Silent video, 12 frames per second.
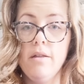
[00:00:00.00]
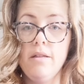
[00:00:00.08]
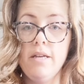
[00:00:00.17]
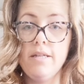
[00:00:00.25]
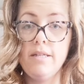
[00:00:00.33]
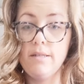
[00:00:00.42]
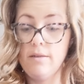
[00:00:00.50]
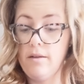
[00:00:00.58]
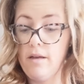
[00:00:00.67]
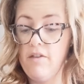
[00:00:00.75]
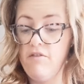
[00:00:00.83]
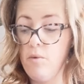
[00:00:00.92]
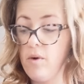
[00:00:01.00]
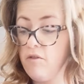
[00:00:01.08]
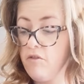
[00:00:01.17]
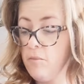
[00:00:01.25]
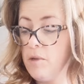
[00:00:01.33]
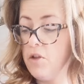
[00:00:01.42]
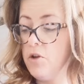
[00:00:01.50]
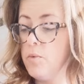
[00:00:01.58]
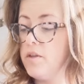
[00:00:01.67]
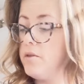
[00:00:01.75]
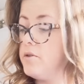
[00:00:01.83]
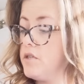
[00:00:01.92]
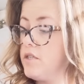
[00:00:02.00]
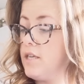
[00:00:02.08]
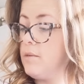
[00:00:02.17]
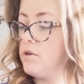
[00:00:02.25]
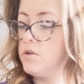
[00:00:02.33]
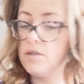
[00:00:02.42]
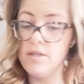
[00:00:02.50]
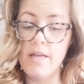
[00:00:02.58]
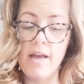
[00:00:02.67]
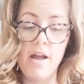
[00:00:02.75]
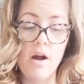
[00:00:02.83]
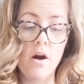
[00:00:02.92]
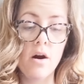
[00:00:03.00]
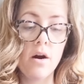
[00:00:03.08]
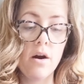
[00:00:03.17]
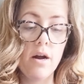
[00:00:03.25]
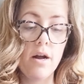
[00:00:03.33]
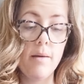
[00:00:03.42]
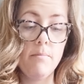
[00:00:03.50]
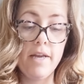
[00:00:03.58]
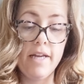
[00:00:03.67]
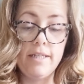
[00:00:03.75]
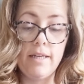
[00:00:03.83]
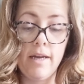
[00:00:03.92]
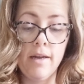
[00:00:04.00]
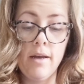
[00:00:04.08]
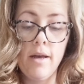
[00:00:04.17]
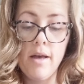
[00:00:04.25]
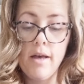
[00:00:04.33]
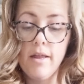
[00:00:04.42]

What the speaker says: This, if you aren't familiar with their steamers, they are amazing.